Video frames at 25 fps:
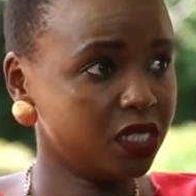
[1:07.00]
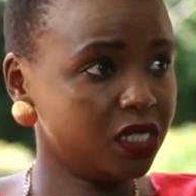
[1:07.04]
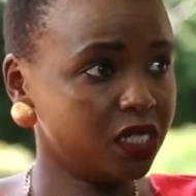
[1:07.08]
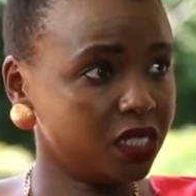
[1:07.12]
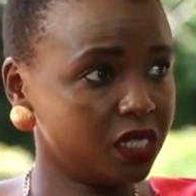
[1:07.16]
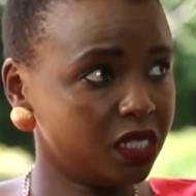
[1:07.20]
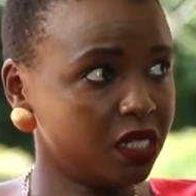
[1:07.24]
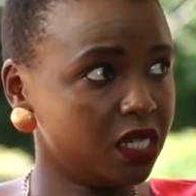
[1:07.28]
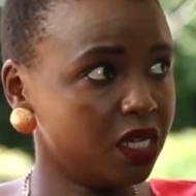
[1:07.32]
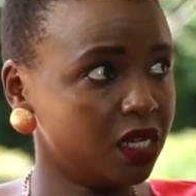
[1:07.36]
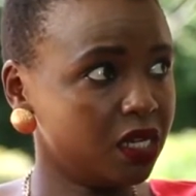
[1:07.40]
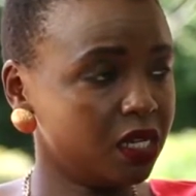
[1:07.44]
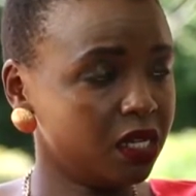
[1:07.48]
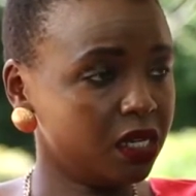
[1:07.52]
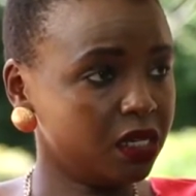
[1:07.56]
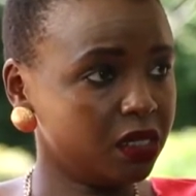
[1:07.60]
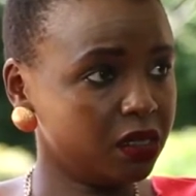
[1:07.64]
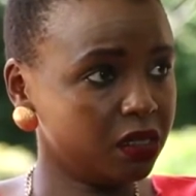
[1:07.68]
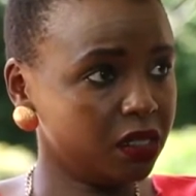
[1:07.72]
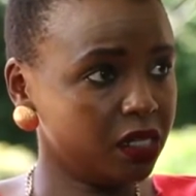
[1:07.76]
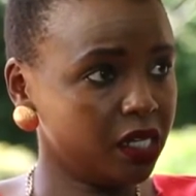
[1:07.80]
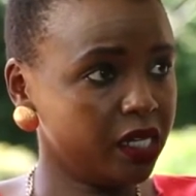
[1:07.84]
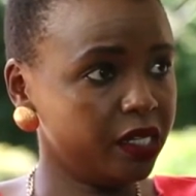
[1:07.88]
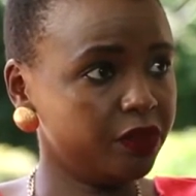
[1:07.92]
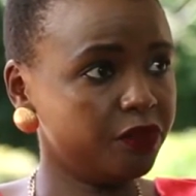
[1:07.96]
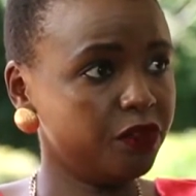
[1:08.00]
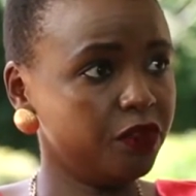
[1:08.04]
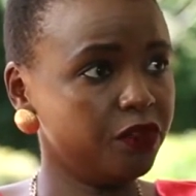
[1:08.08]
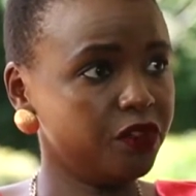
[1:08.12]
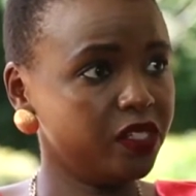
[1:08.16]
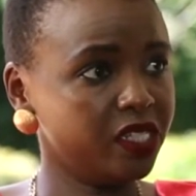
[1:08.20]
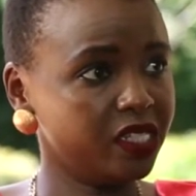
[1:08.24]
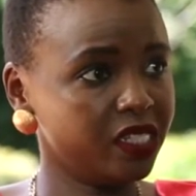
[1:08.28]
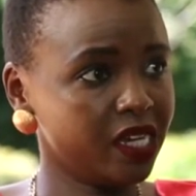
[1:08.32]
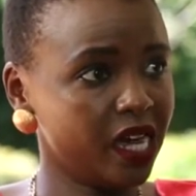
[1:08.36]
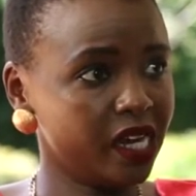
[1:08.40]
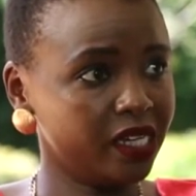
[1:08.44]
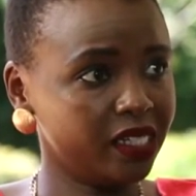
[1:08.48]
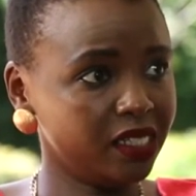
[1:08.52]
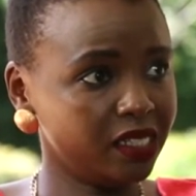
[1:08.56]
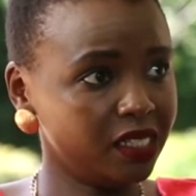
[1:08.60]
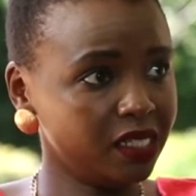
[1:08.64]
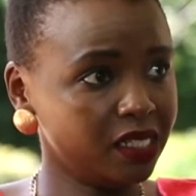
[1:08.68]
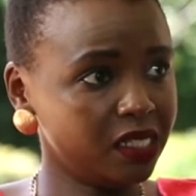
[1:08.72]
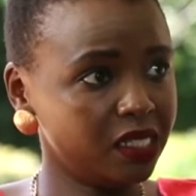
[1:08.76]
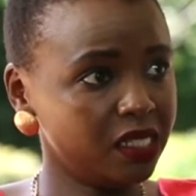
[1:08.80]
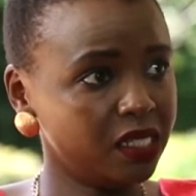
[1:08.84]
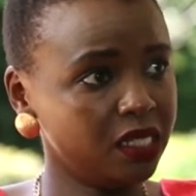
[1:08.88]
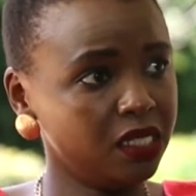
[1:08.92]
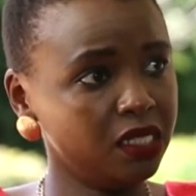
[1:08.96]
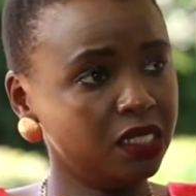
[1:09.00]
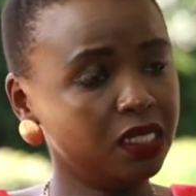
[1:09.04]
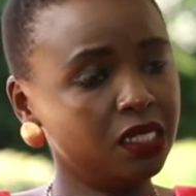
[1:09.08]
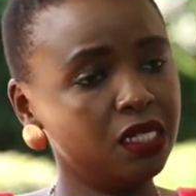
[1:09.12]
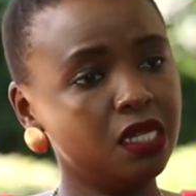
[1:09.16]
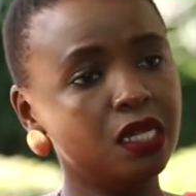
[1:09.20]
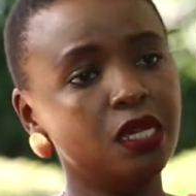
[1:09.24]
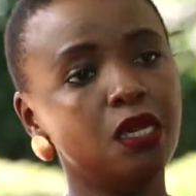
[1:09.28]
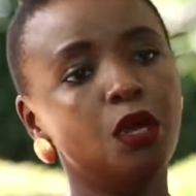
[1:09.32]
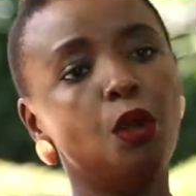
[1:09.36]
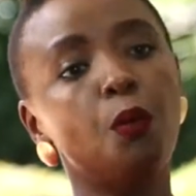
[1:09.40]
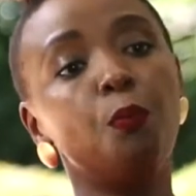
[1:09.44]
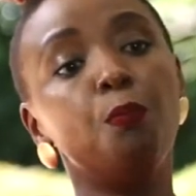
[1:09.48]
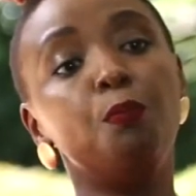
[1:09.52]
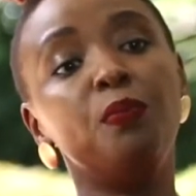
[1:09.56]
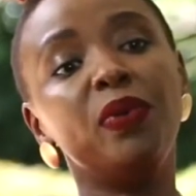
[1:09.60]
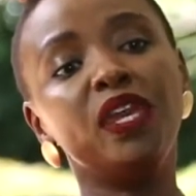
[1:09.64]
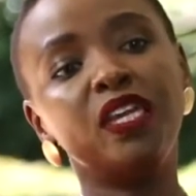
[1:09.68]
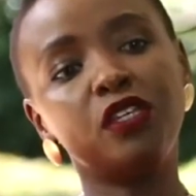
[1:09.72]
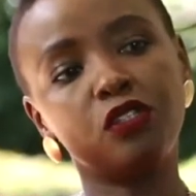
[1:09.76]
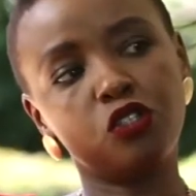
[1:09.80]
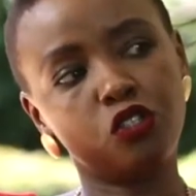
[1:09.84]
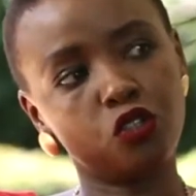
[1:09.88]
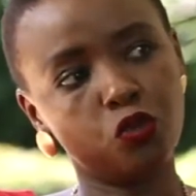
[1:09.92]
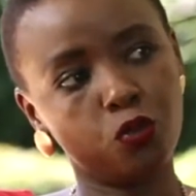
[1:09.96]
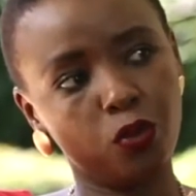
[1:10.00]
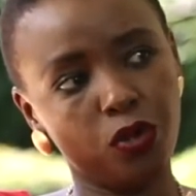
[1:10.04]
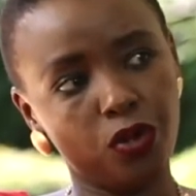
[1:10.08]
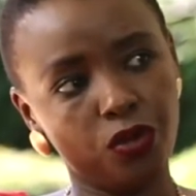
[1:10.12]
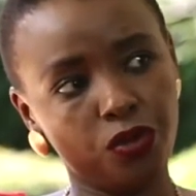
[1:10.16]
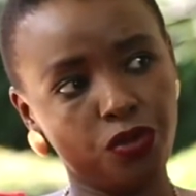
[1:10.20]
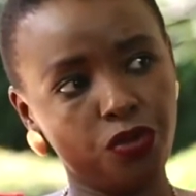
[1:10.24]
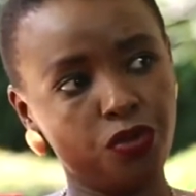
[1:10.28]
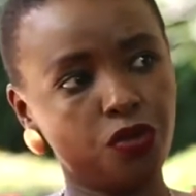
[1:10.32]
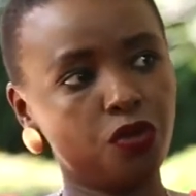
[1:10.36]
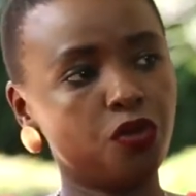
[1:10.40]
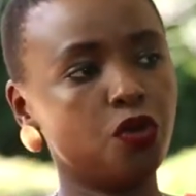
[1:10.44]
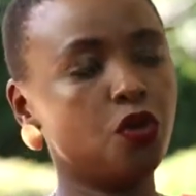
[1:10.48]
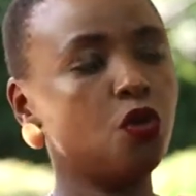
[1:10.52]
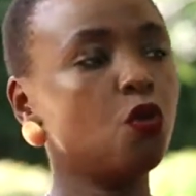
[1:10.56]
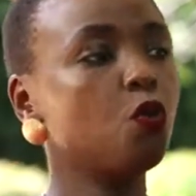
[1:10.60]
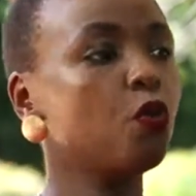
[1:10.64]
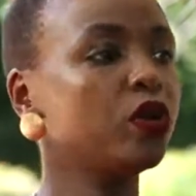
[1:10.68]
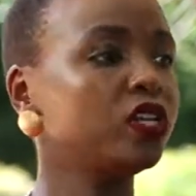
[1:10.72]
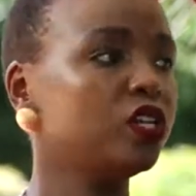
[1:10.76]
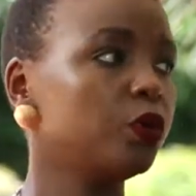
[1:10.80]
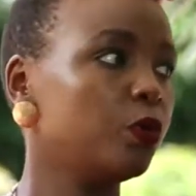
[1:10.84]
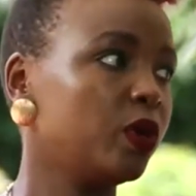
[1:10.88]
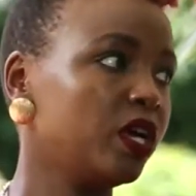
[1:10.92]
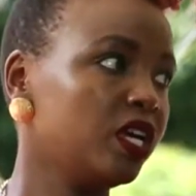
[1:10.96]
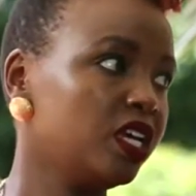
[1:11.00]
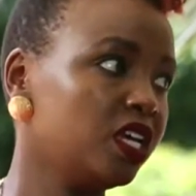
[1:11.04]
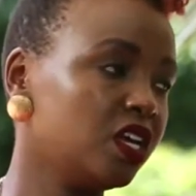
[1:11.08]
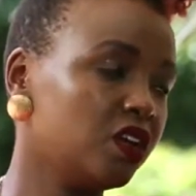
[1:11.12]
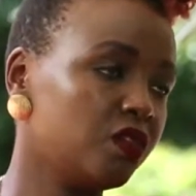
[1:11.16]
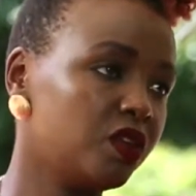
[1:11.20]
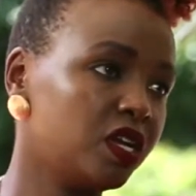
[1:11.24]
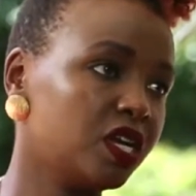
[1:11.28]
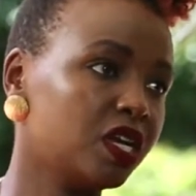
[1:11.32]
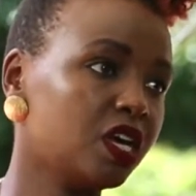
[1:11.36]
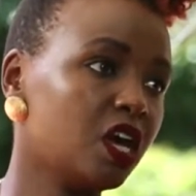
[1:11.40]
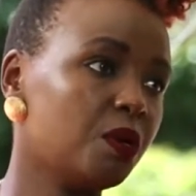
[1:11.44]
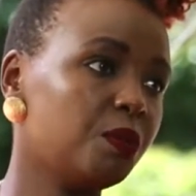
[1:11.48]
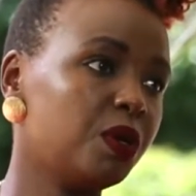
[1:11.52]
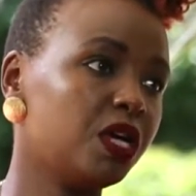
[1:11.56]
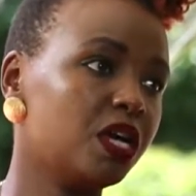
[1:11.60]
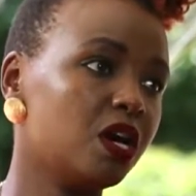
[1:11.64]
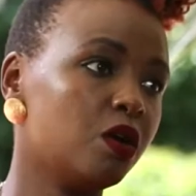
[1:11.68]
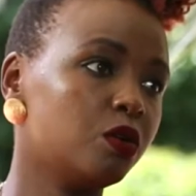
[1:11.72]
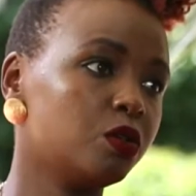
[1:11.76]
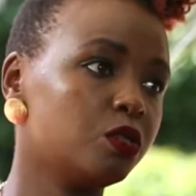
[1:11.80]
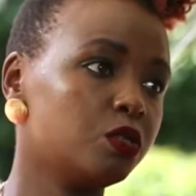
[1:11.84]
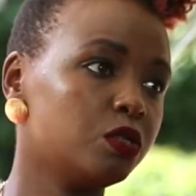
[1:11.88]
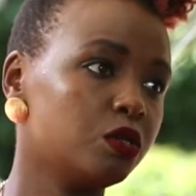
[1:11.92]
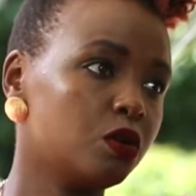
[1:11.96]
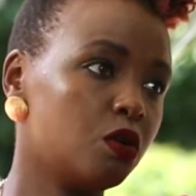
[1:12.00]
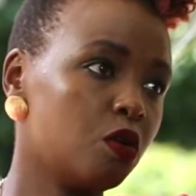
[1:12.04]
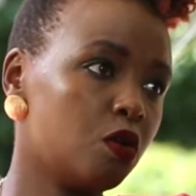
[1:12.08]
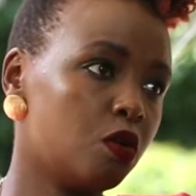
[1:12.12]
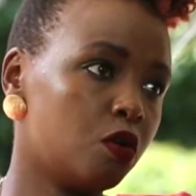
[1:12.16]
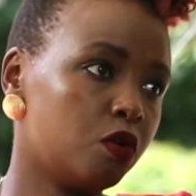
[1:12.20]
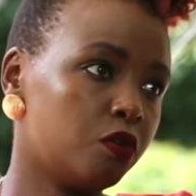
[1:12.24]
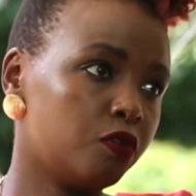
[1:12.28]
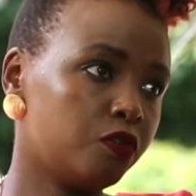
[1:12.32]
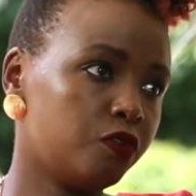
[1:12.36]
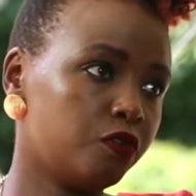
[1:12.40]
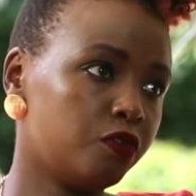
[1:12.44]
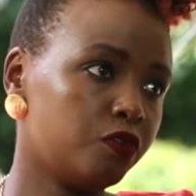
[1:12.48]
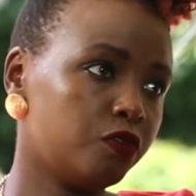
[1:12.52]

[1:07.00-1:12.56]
in the late 50s, early 60s, mixed with what they were hearing coming out of